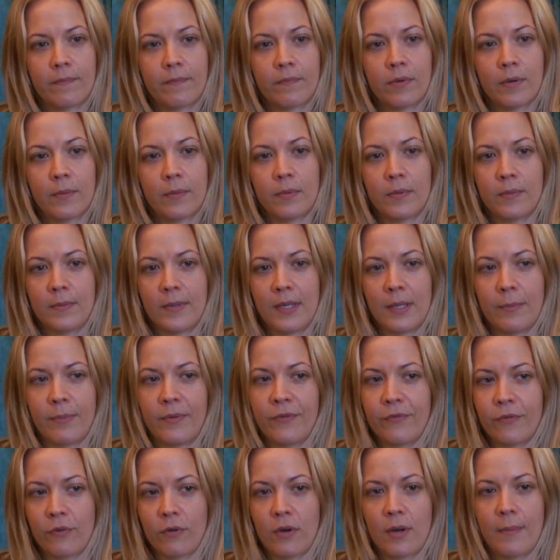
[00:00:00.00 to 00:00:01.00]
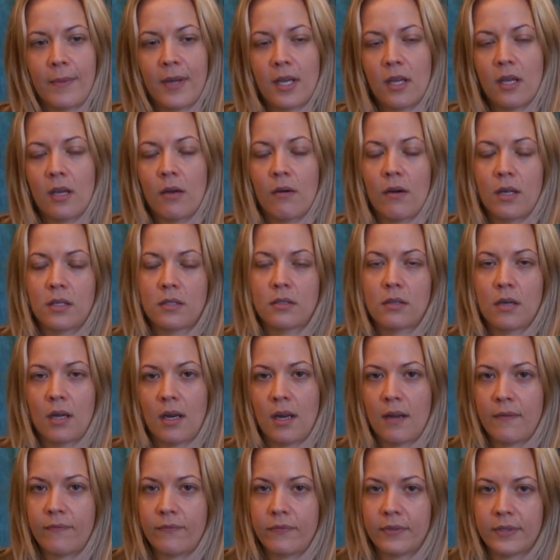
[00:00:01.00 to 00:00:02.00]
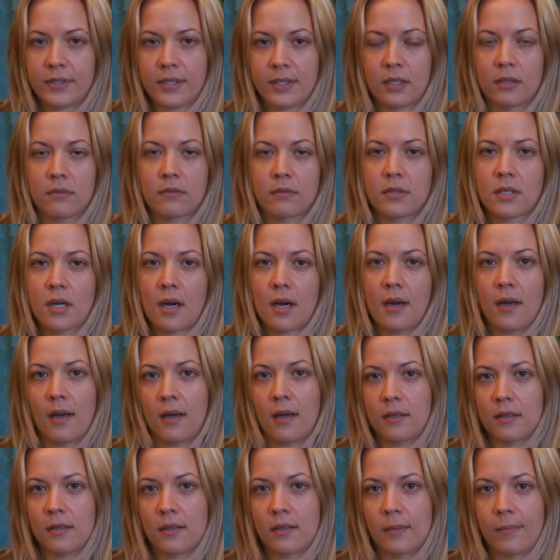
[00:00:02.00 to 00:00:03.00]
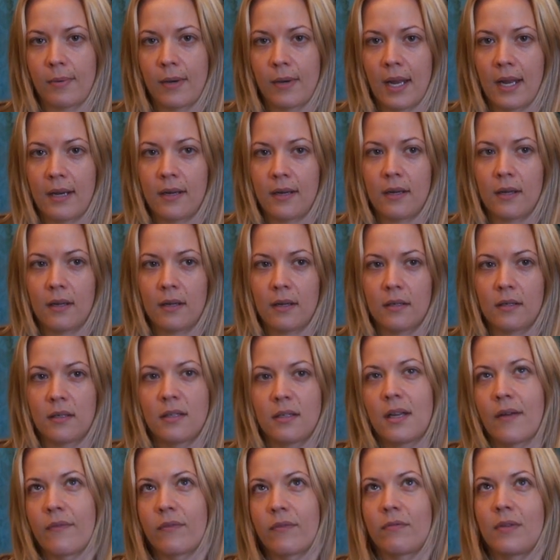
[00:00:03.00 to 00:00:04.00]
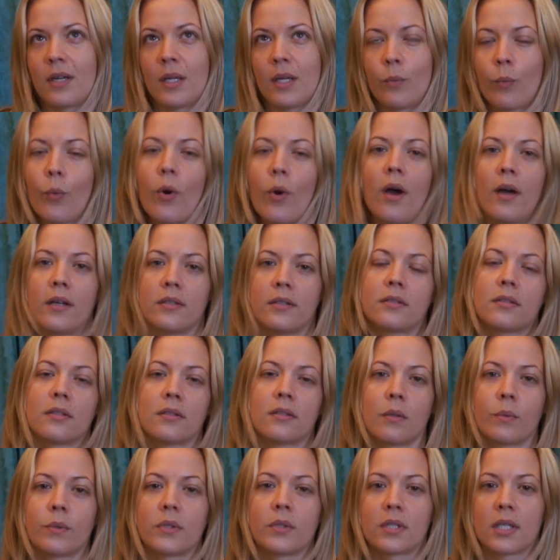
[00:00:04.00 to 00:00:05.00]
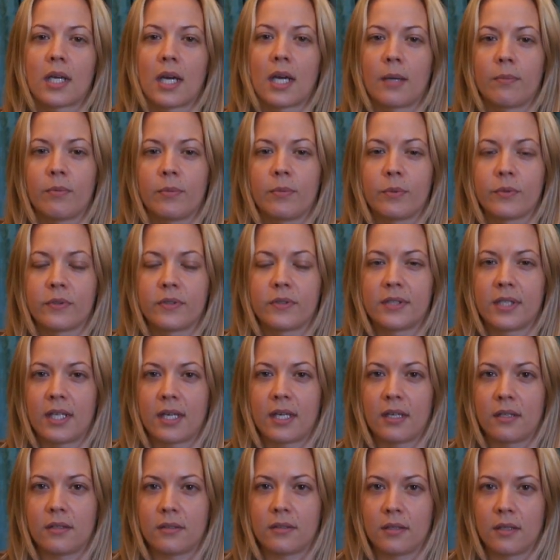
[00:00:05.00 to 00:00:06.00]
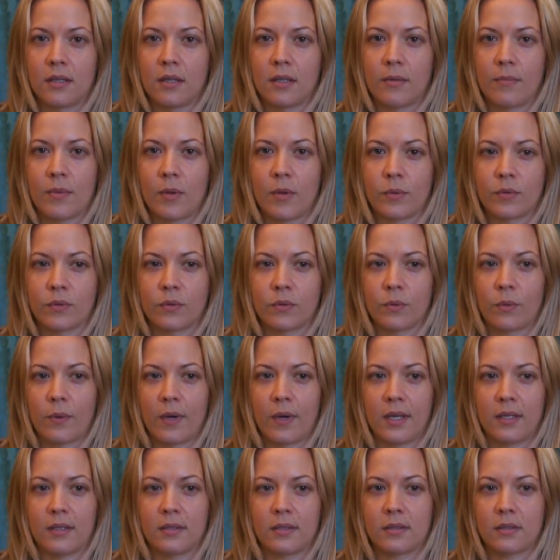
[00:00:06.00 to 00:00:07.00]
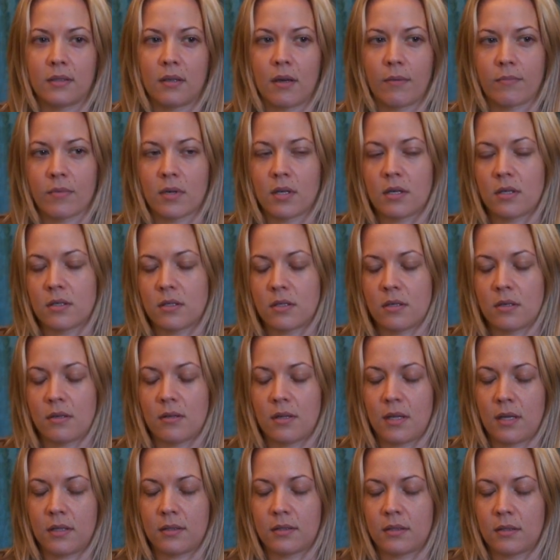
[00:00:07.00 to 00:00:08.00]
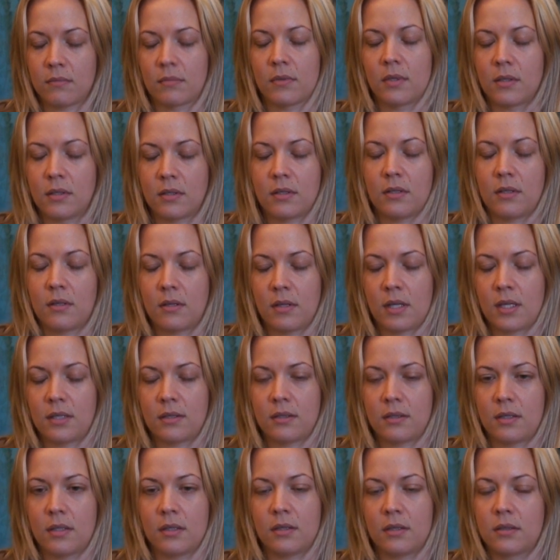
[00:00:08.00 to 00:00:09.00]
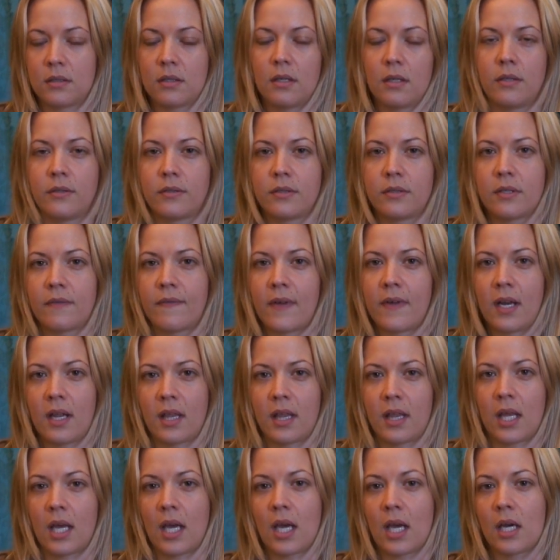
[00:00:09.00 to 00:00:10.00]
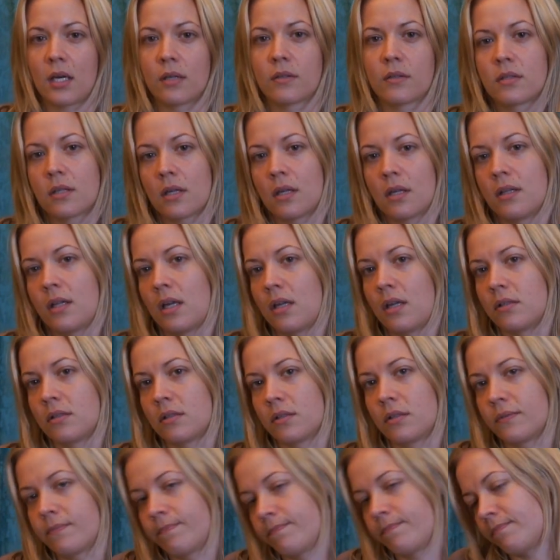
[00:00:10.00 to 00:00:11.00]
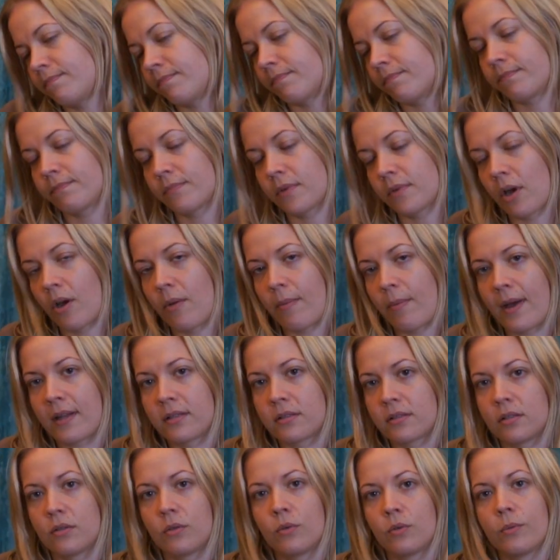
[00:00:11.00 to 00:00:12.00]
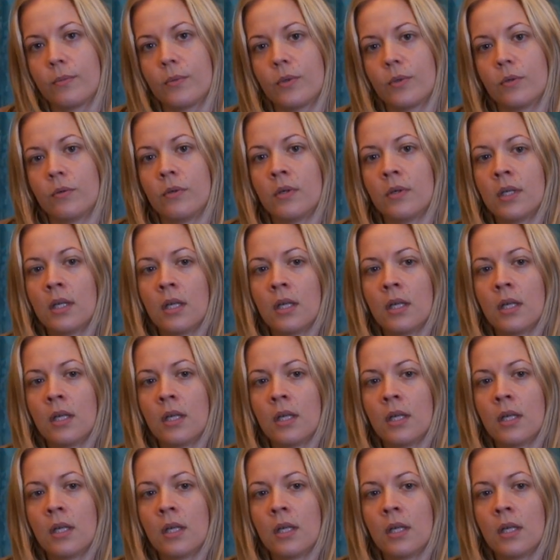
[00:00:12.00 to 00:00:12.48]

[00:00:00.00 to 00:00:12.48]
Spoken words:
Probably before I met you, I tried every single diet under the planet, and it never really worked because I wasn't capable of sticking to them. It was always, I'm going to do this and I'm going to do this to the exclusion of anything else, and then just go back to normal.